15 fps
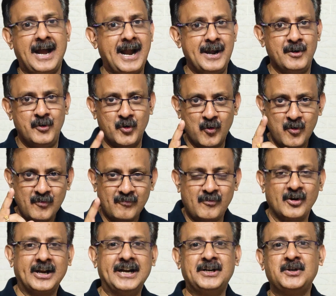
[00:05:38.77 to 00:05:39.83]
and don't
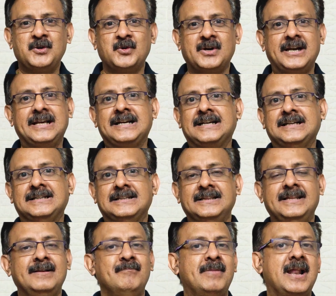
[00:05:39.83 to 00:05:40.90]
forget to click
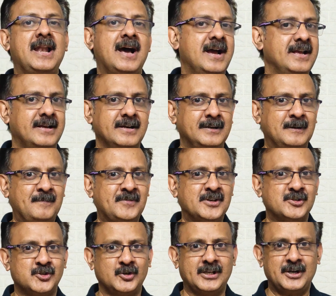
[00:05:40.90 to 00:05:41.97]
the bell icon
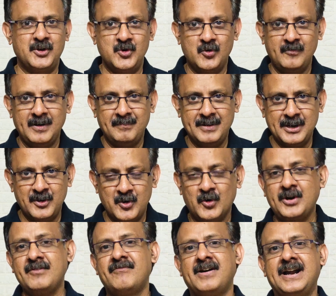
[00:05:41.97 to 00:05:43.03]
so that you will be
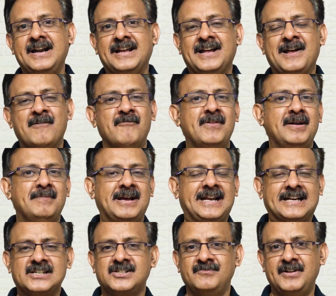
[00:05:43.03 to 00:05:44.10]
notified when my
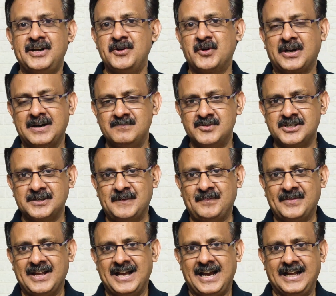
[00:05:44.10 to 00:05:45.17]
next video comes.
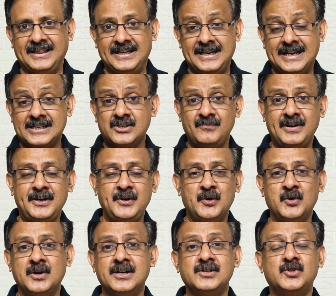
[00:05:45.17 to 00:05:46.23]
And the next
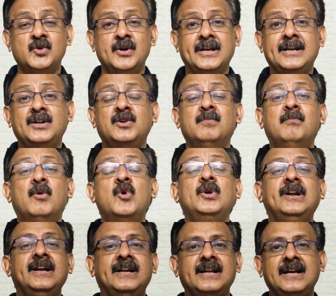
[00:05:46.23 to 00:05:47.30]
video is going into more
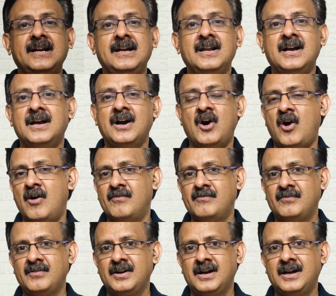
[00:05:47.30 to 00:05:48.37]
detail
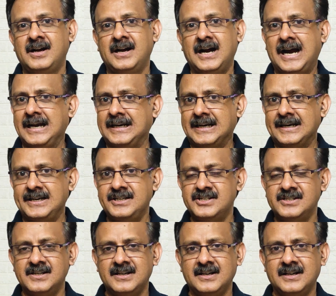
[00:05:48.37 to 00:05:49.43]
of
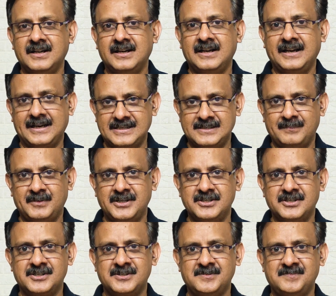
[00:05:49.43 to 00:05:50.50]
unconditional
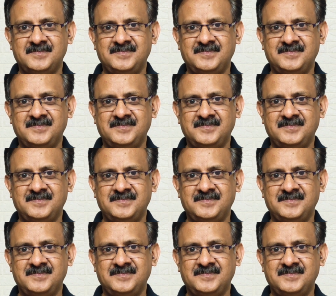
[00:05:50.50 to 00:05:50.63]
acceptance.